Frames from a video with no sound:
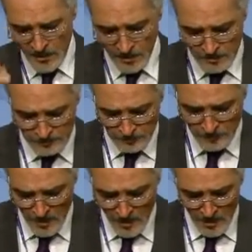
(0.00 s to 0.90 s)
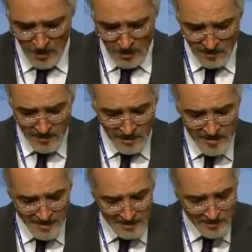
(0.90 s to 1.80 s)
Hold on. The
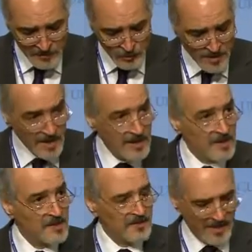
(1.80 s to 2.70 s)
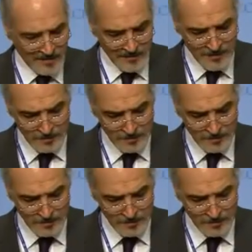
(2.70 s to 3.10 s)
reality today is that